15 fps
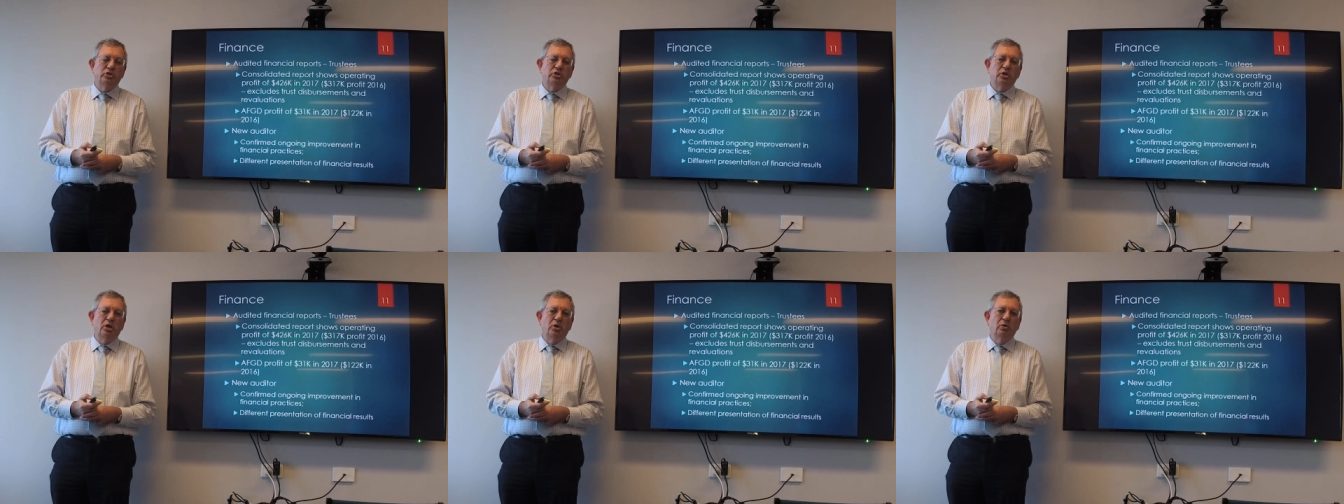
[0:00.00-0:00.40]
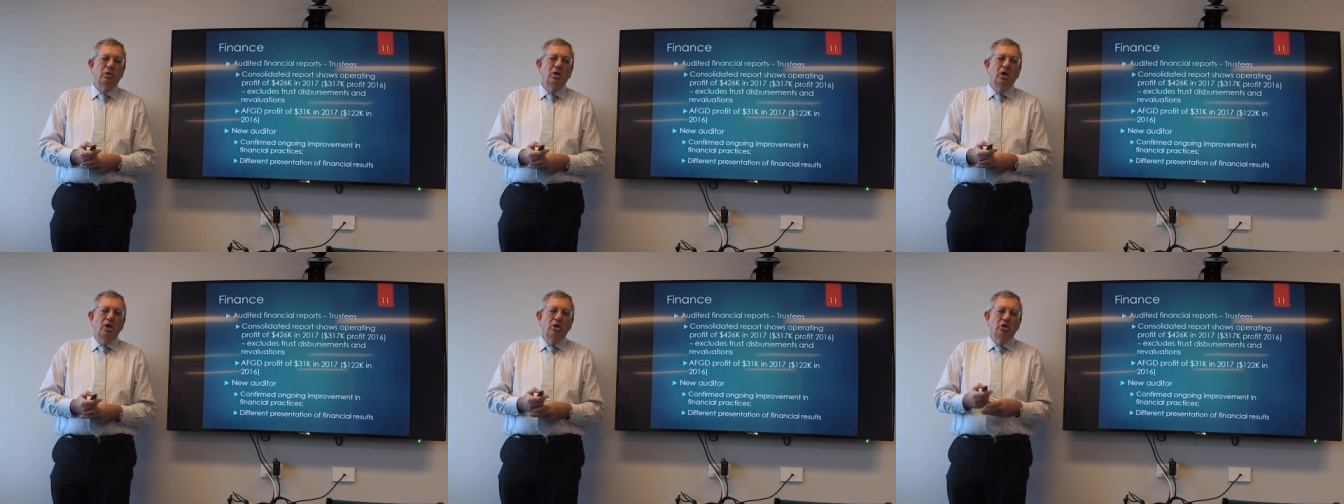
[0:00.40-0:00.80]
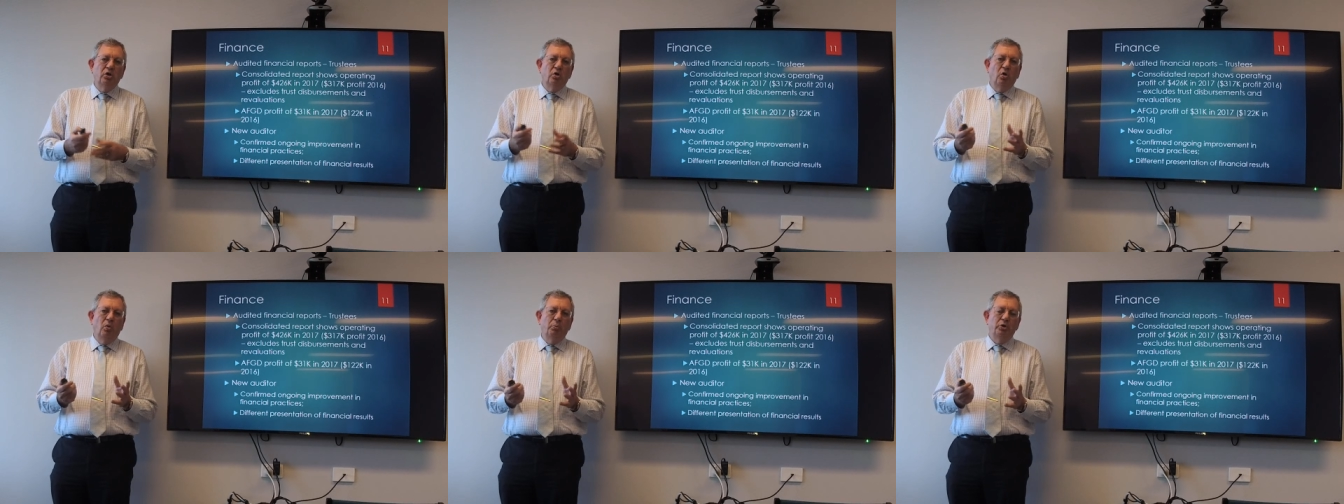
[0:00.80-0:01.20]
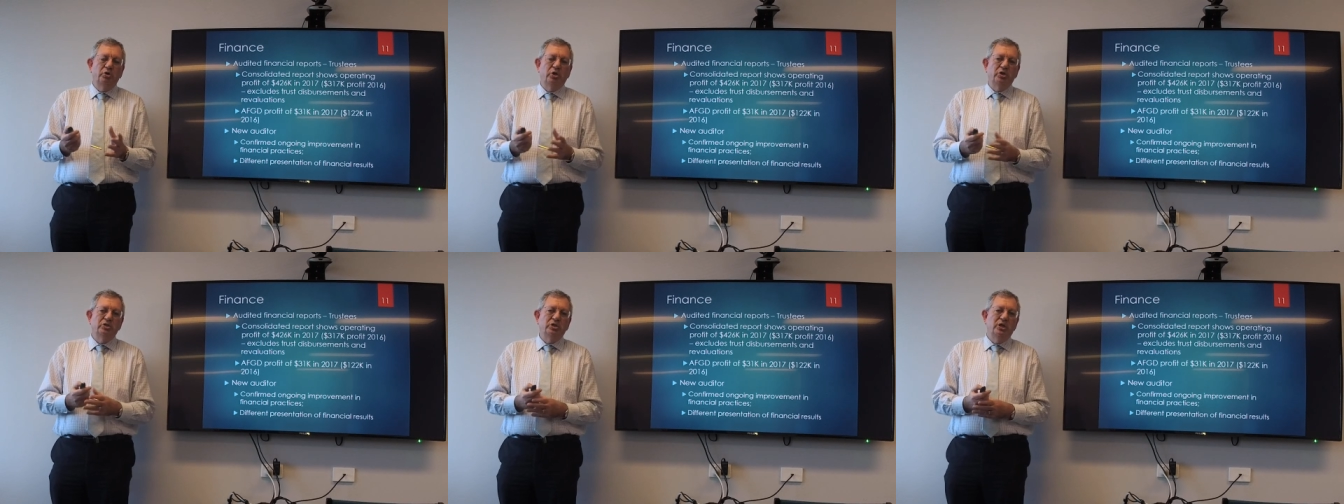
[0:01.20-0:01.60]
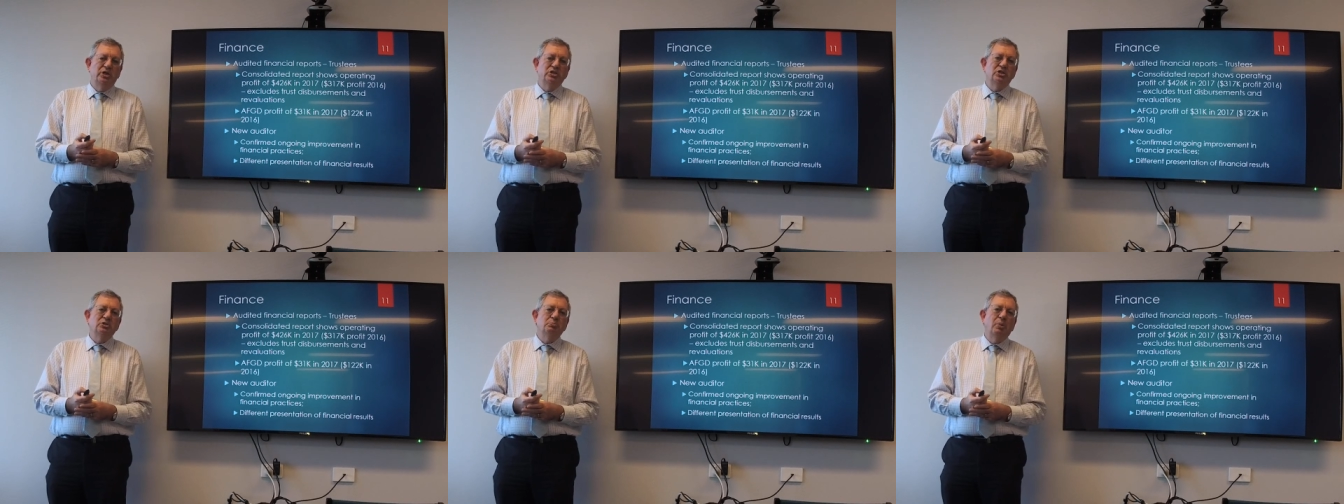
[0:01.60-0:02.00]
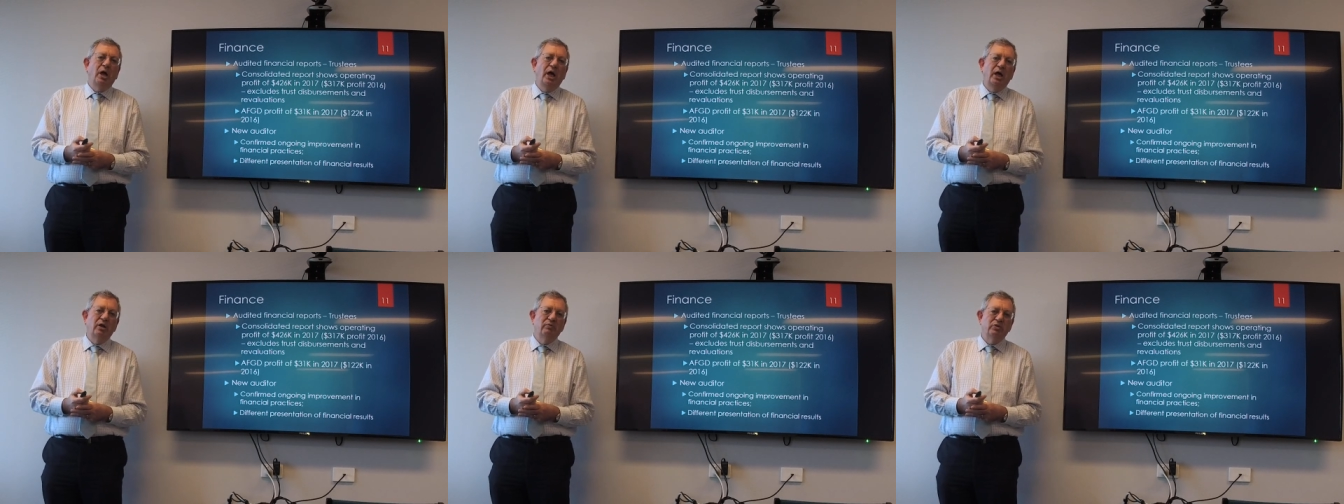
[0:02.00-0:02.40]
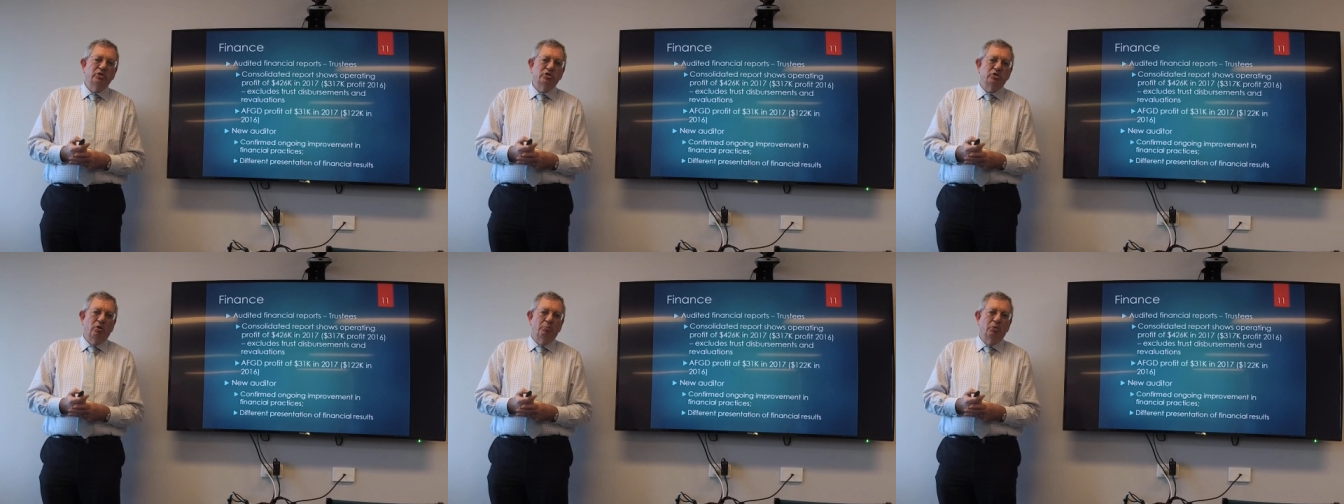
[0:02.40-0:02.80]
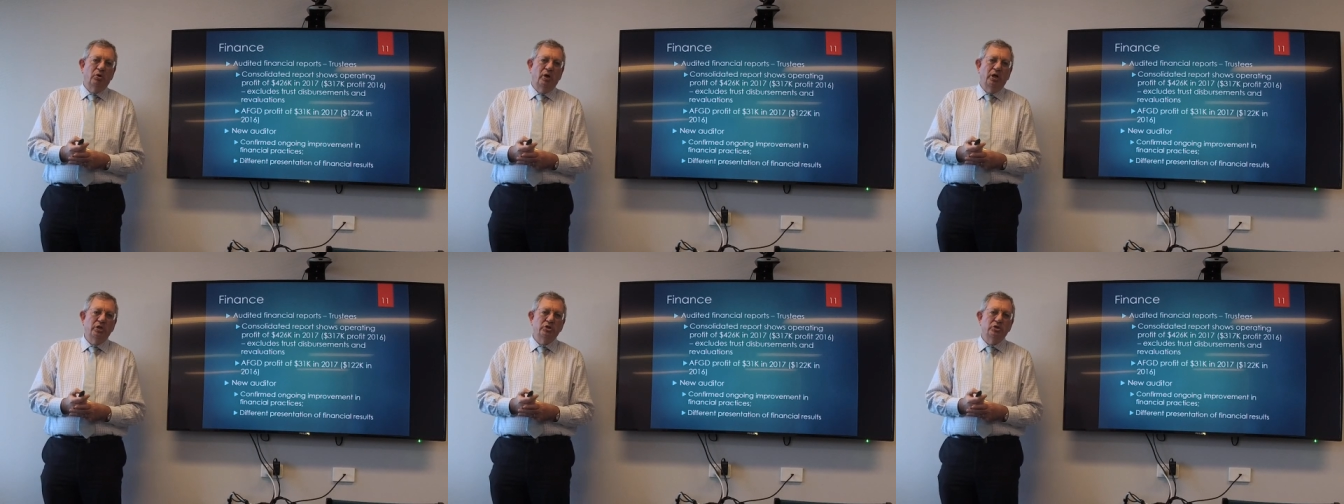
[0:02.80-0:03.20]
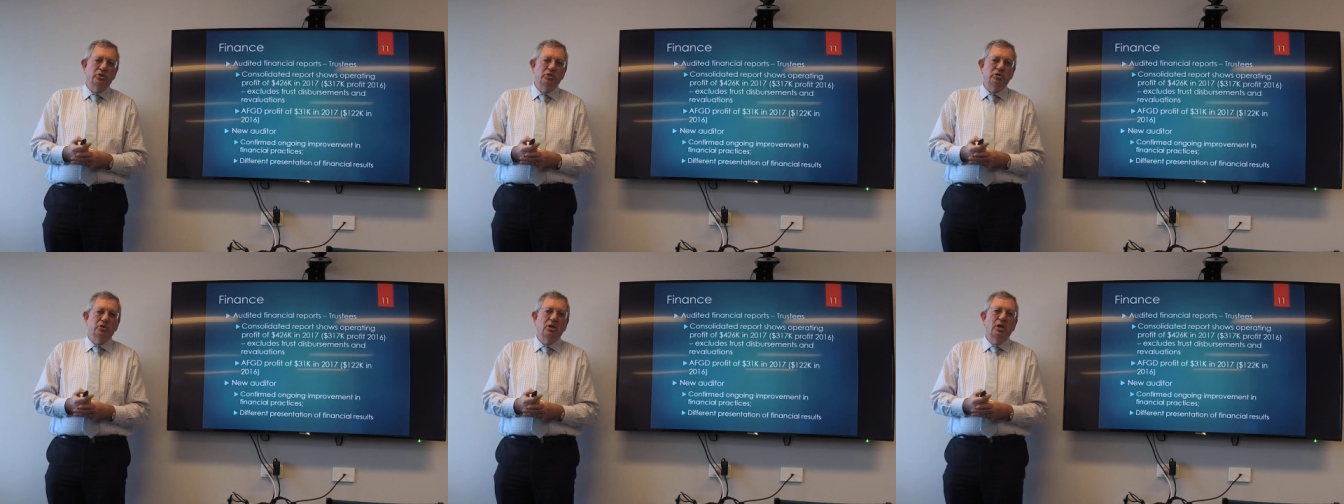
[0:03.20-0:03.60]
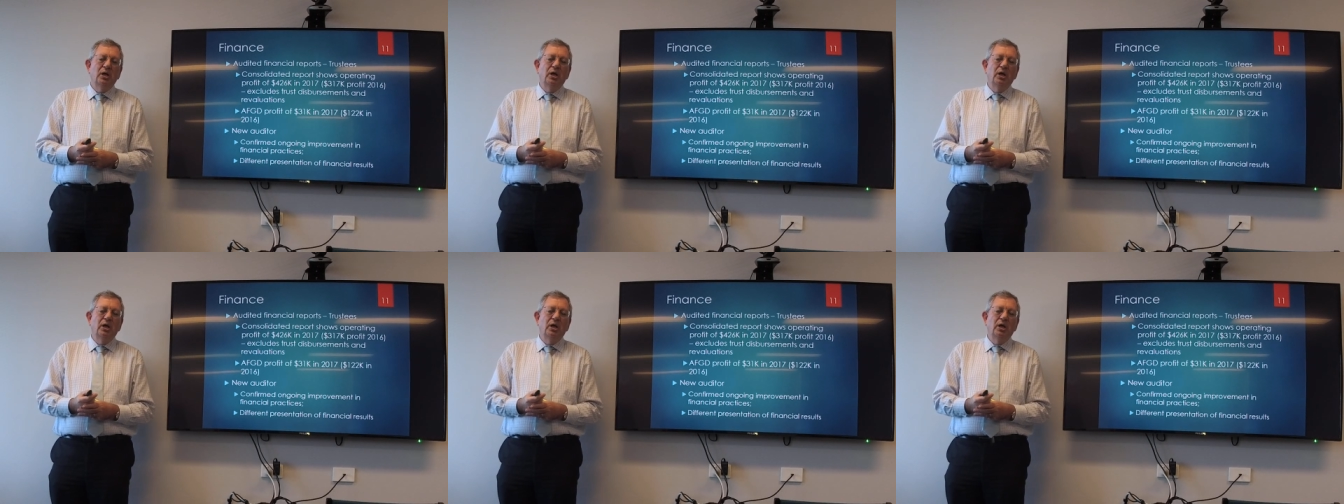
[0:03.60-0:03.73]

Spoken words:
So the corporate trustees, as part of its operations,